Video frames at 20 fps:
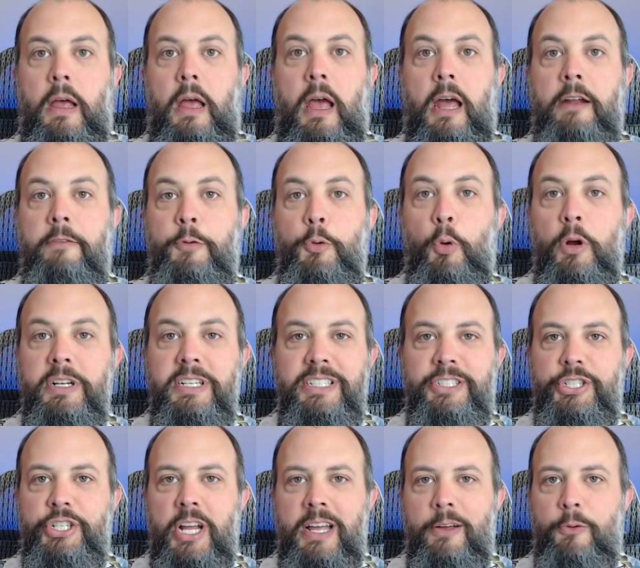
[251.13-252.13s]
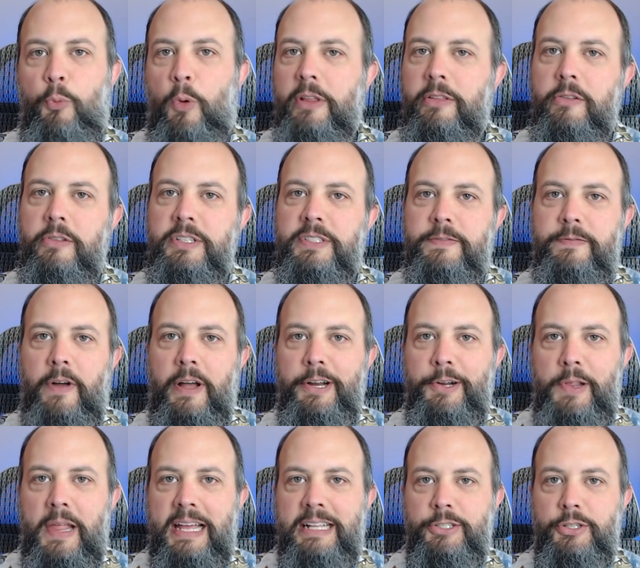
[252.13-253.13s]
If you wanted to check whether this
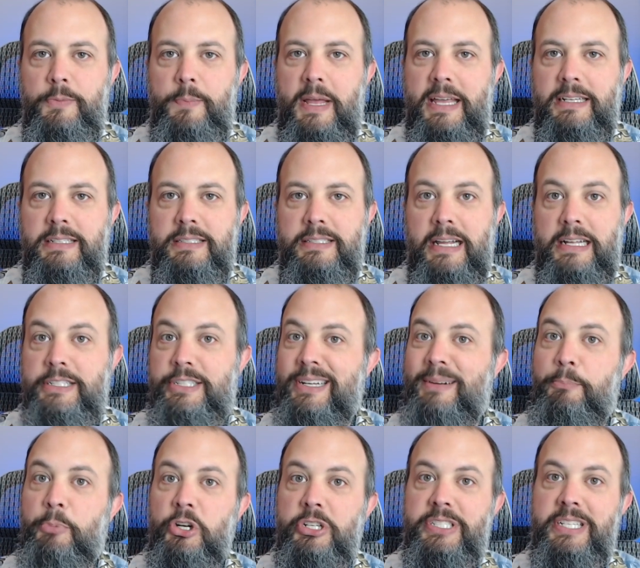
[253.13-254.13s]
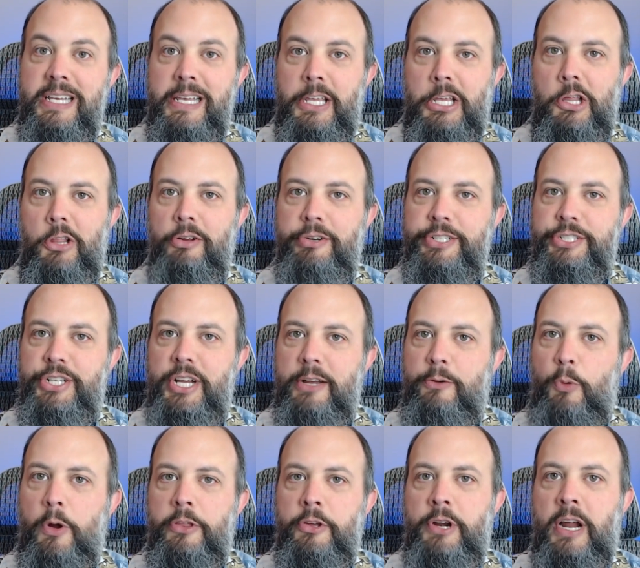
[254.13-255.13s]
final answer makes sense, in particular to check
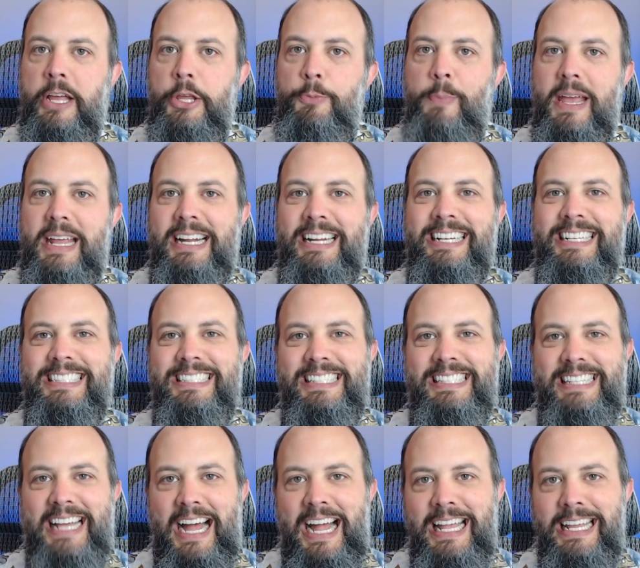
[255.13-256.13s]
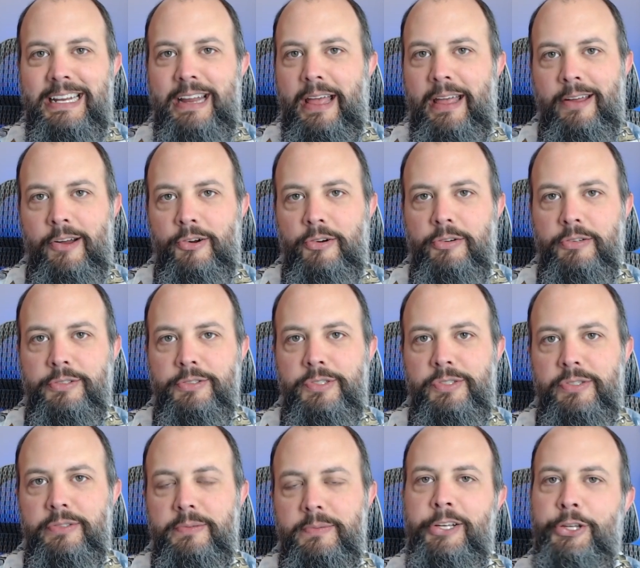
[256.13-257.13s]
whether or not you made any sign
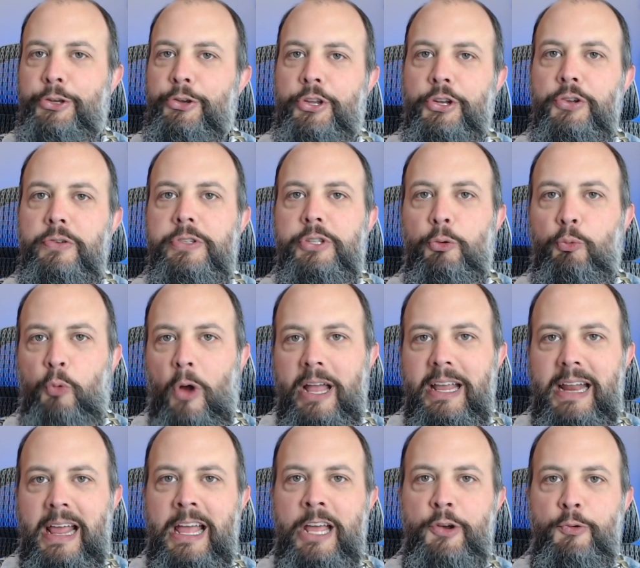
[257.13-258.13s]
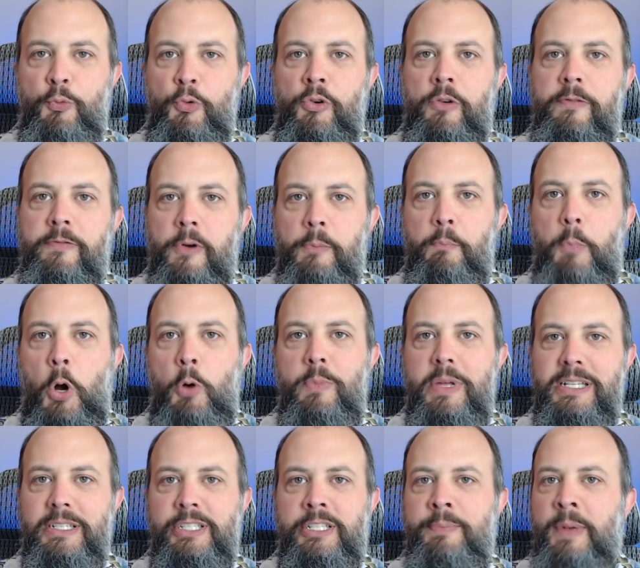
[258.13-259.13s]
errors, you can use the right hand rule for
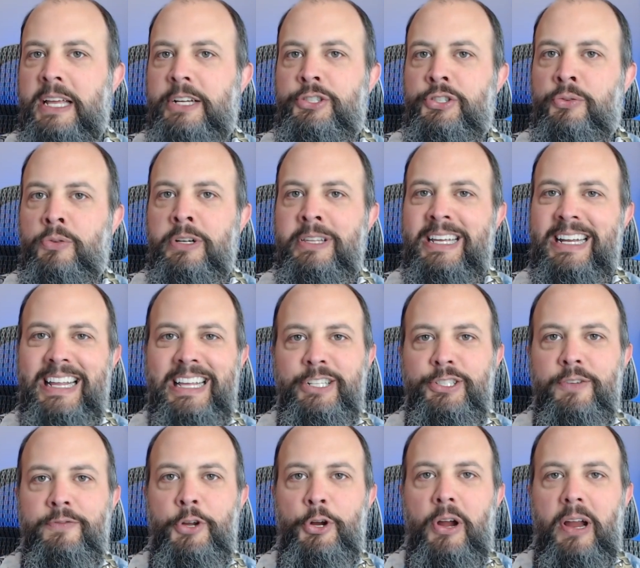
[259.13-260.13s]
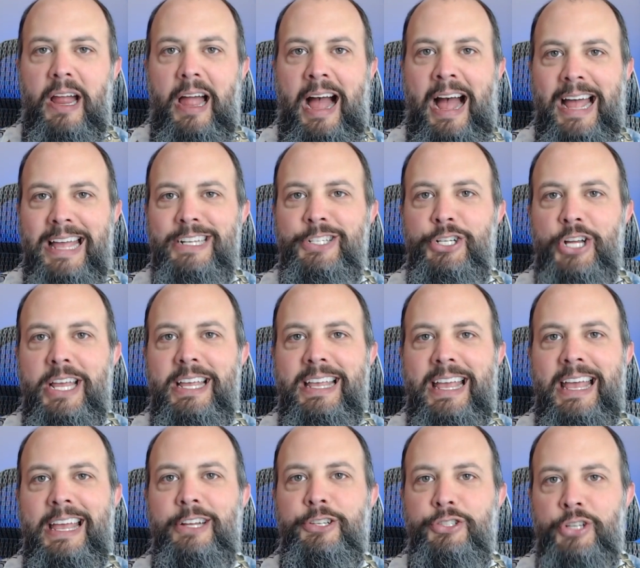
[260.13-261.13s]
moments to make sure that each of your
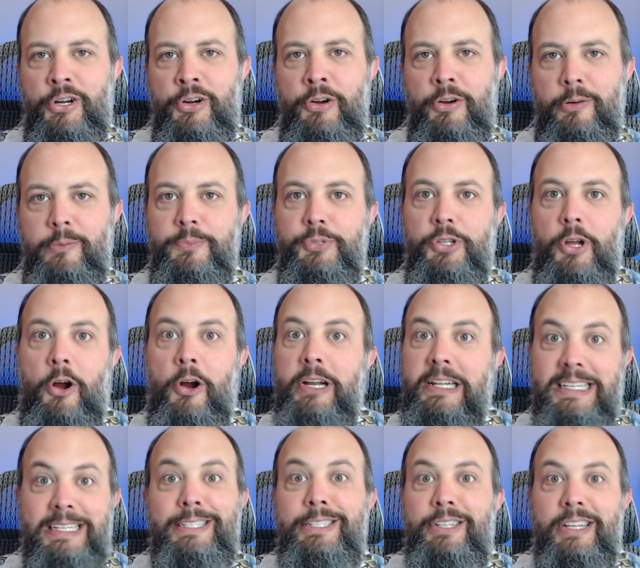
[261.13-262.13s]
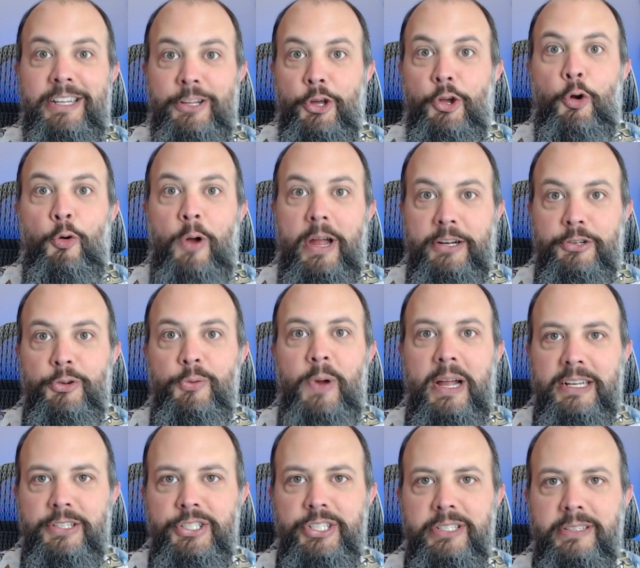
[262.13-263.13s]
IJK terms are at least in the correct
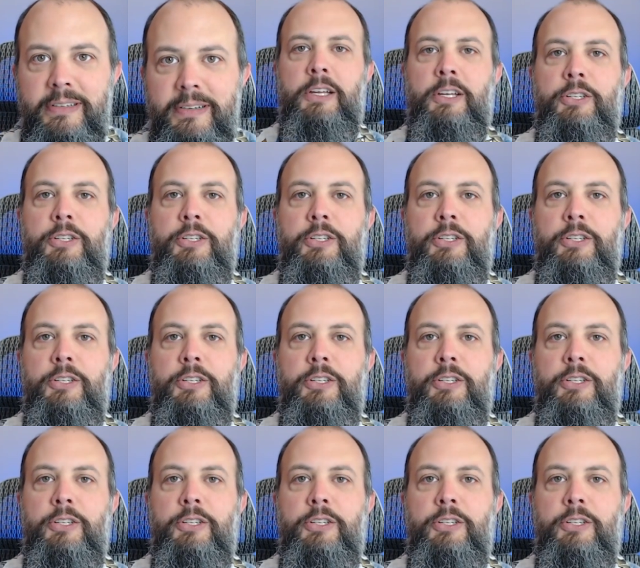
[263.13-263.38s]
direction.